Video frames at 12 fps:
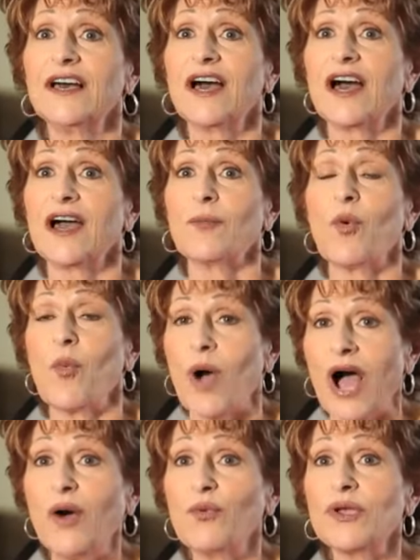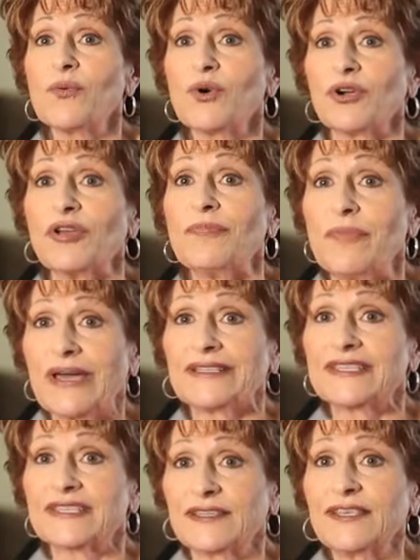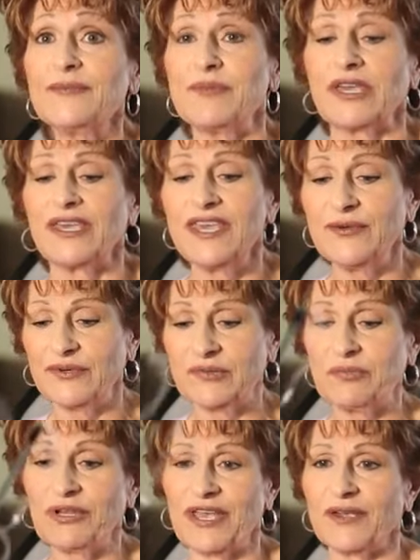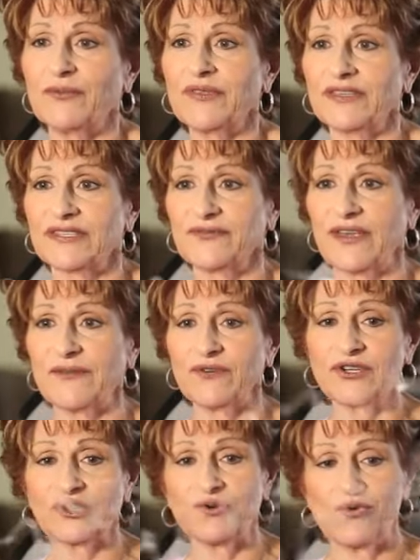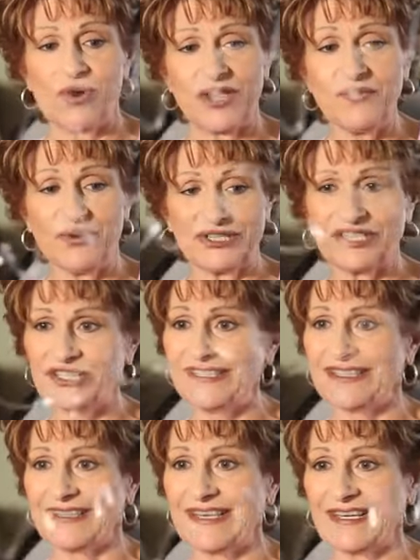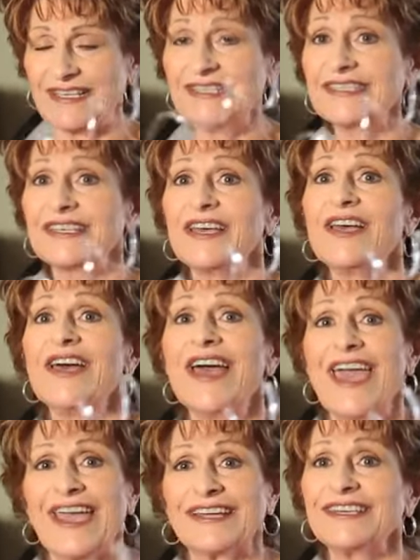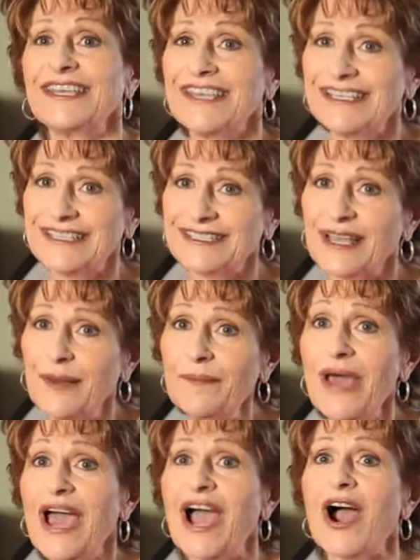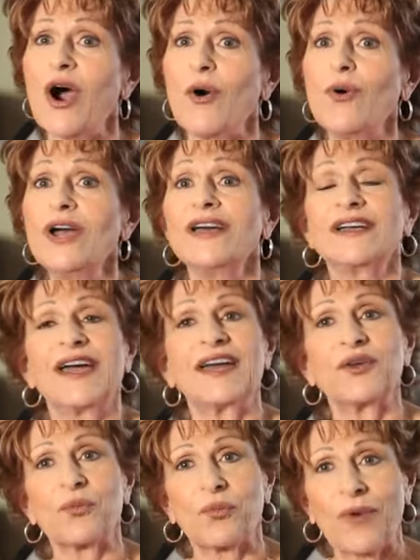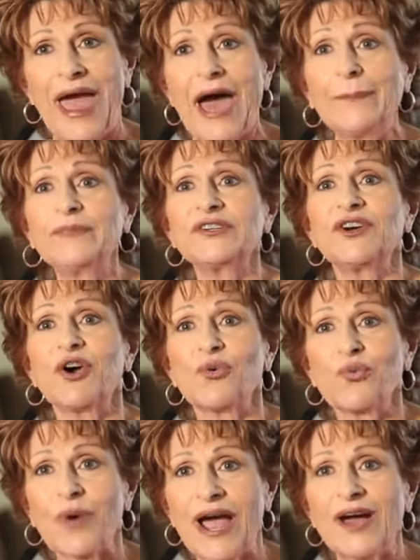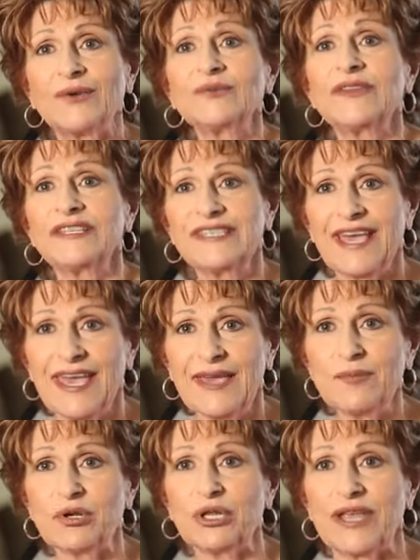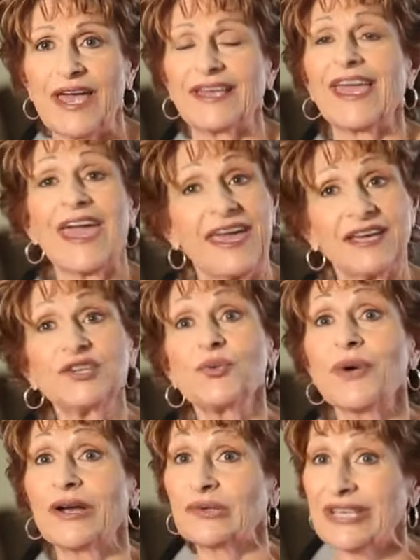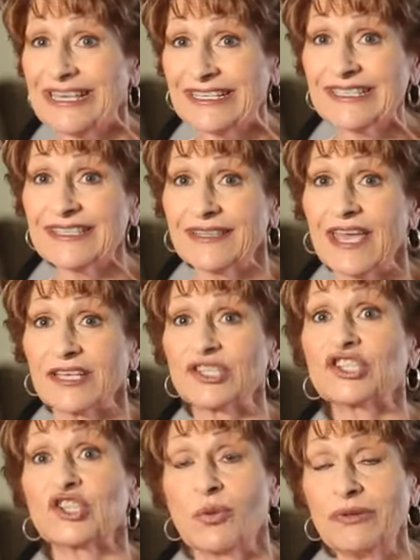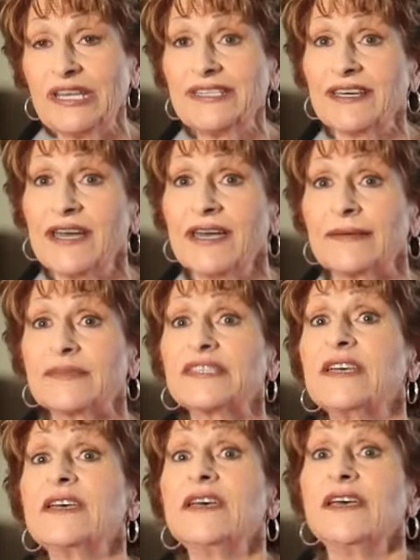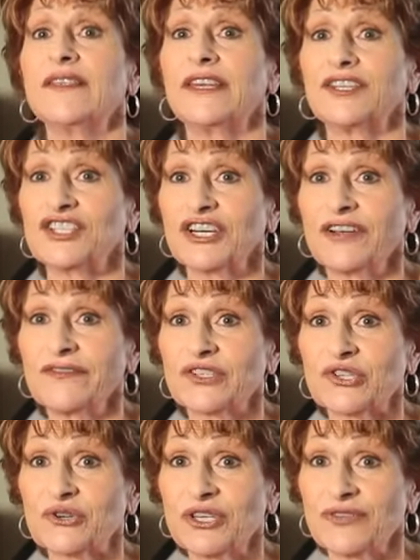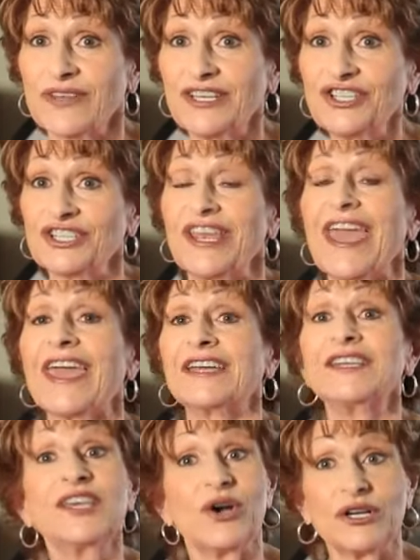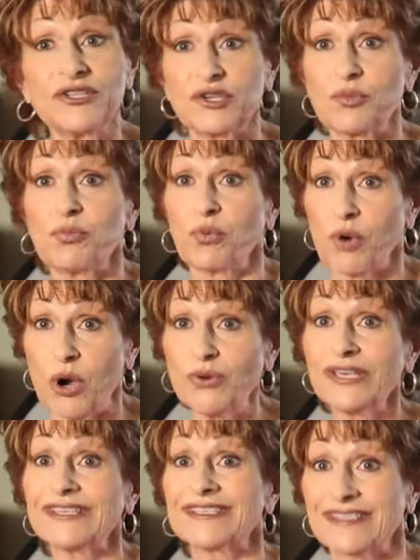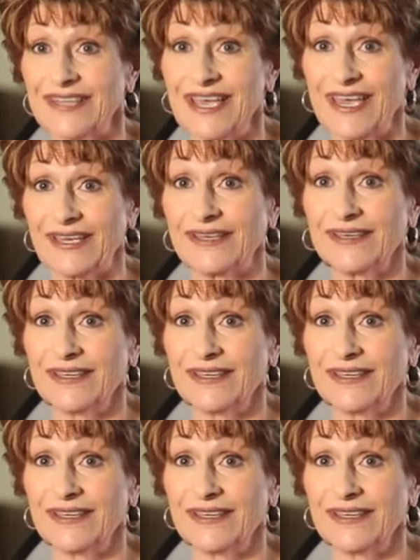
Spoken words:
While we were in bed sleeping, he was playing with his favorite toy, which is this, and he somehow got it wrapped around the table leg and around his leg so many times that it shut off the circulation, and he also broke his leg.